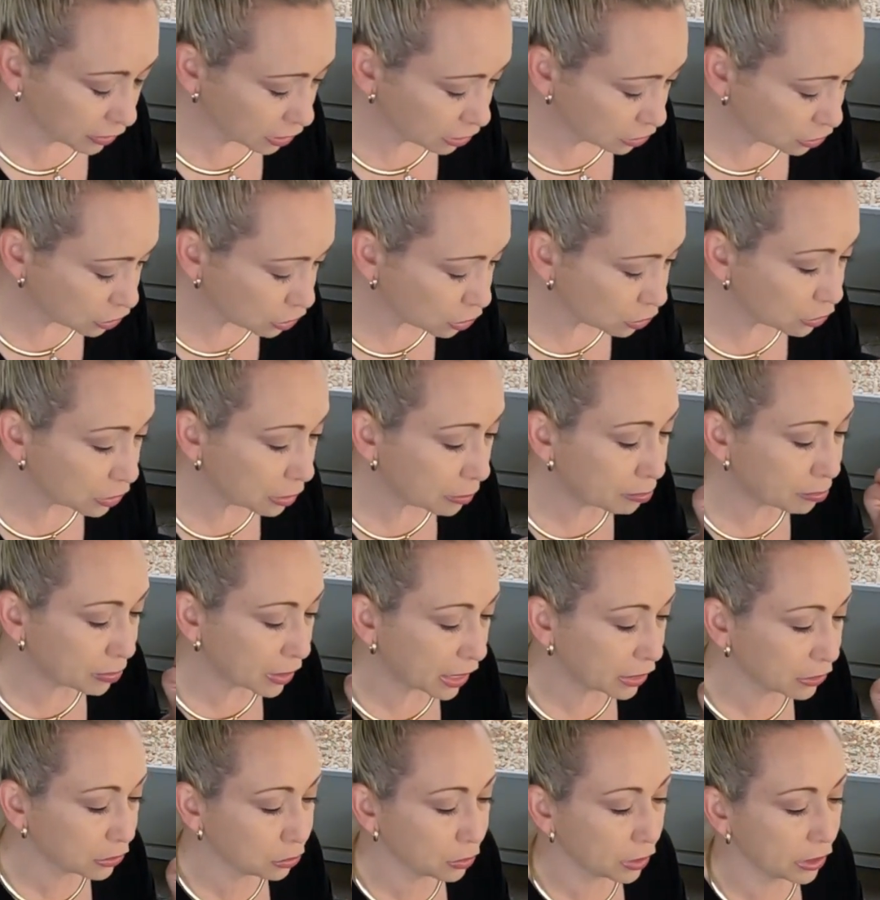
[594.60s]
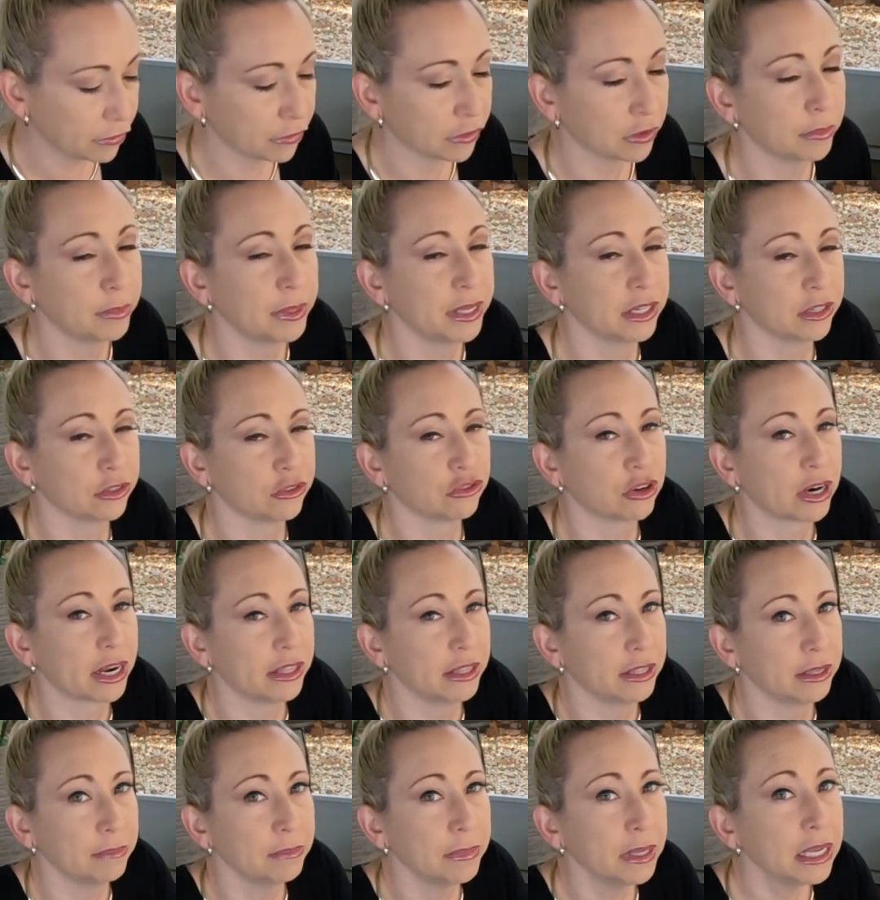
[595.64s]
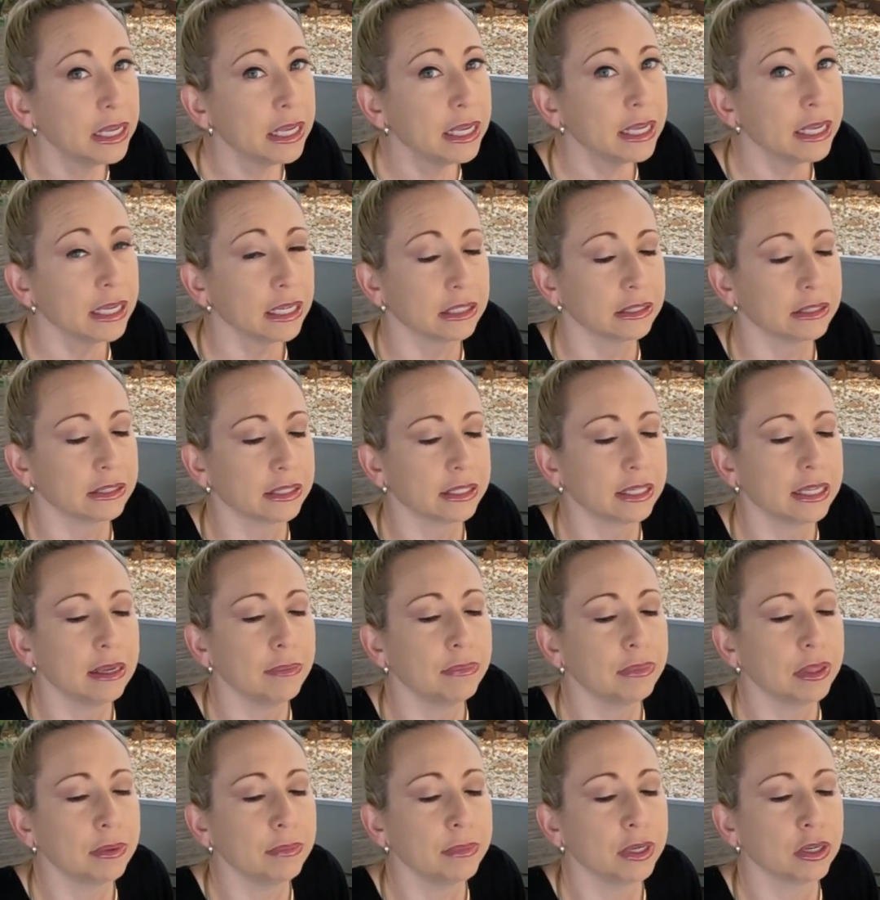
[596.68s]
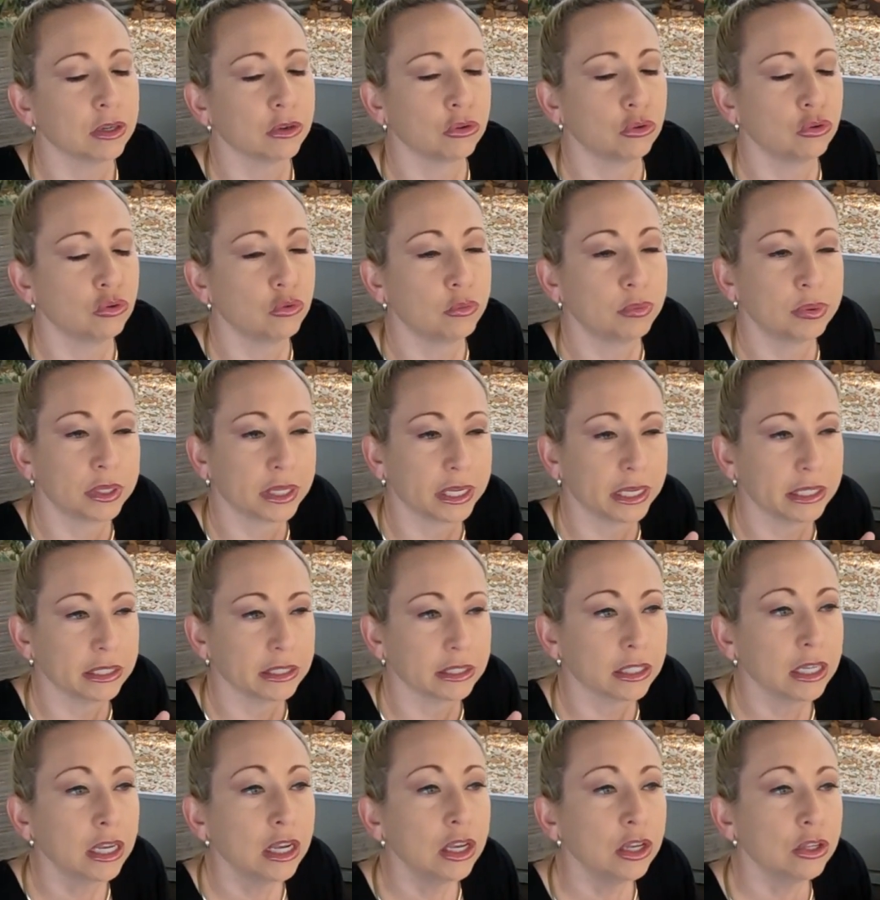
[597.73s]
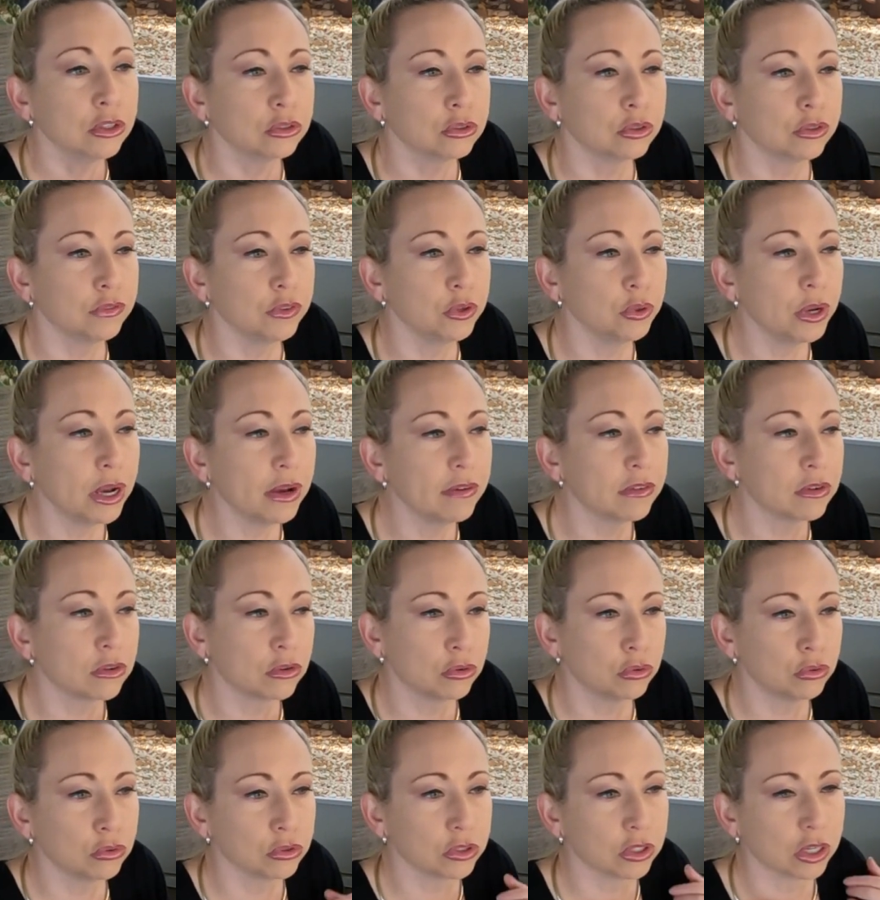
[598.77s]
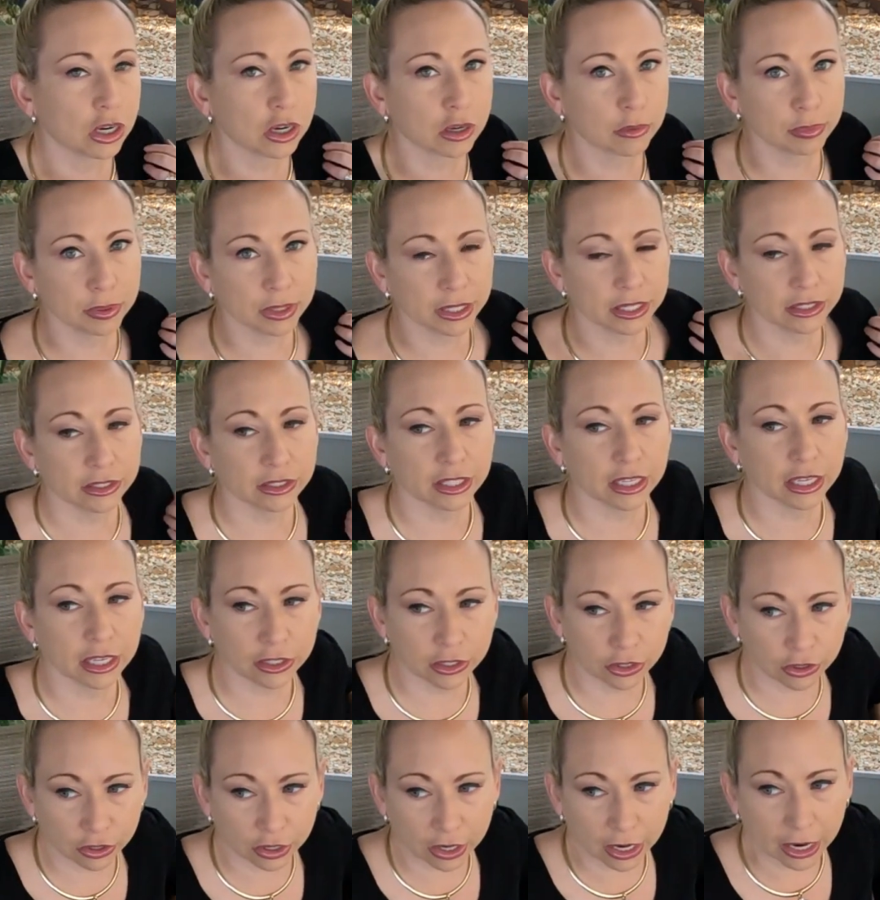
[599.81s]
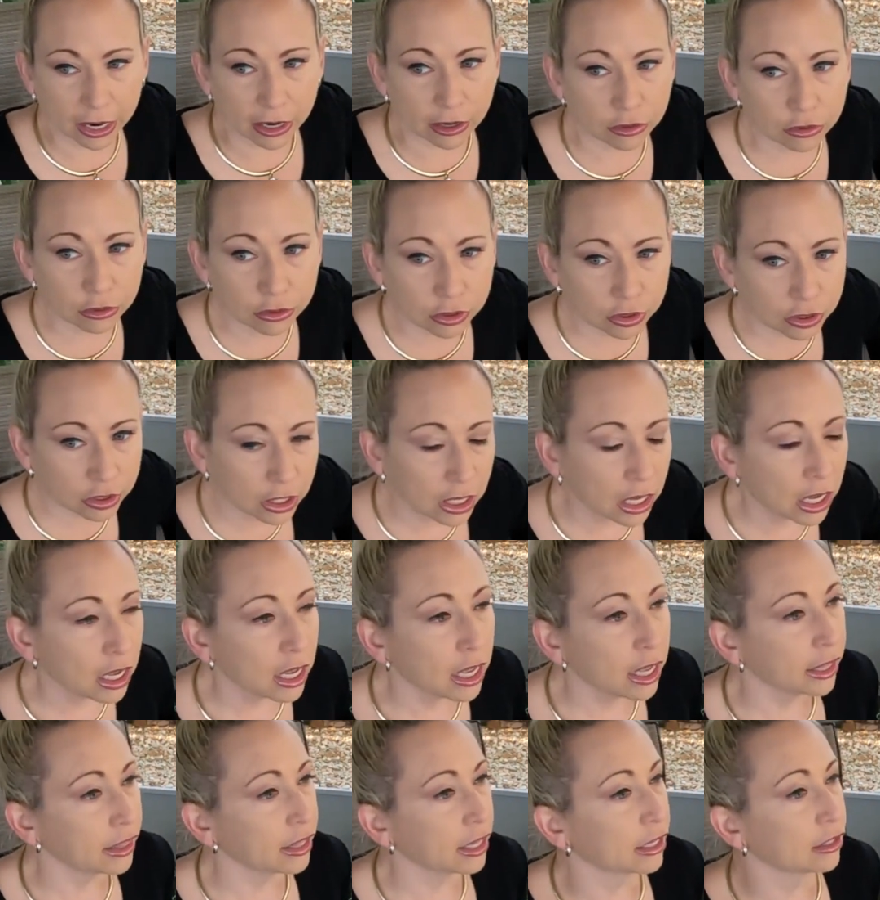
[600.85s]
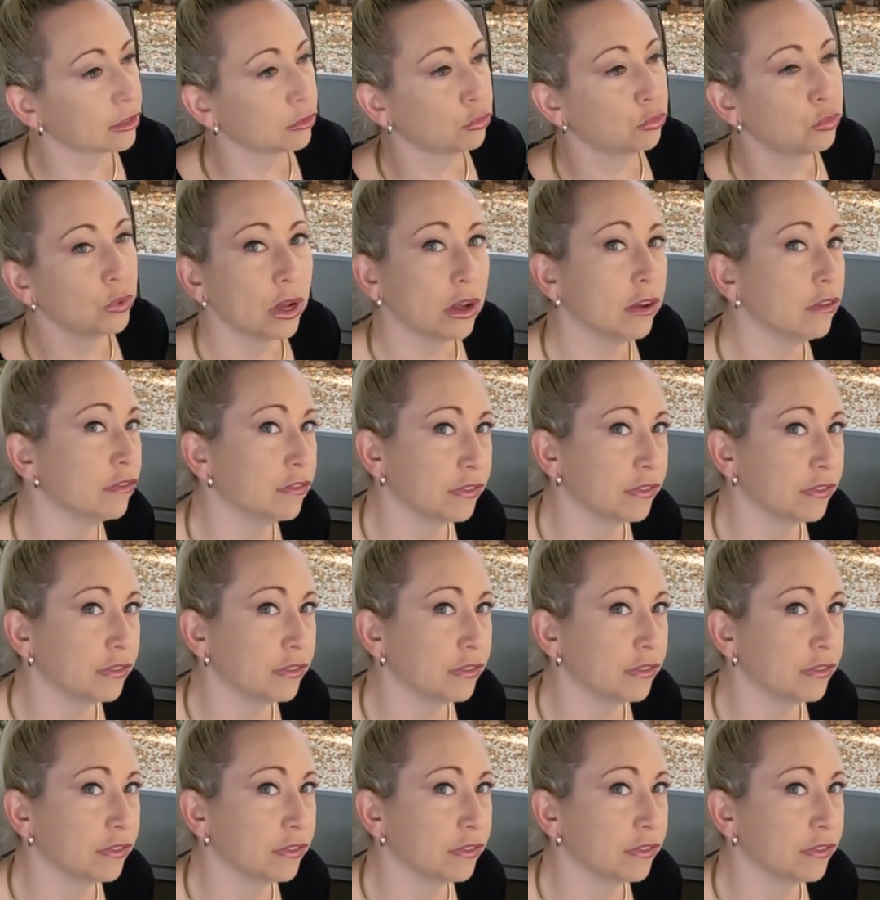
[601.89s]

So the best way for me to dry them is to keep them in a cool place. So if you have a cool, dark place in your house that's well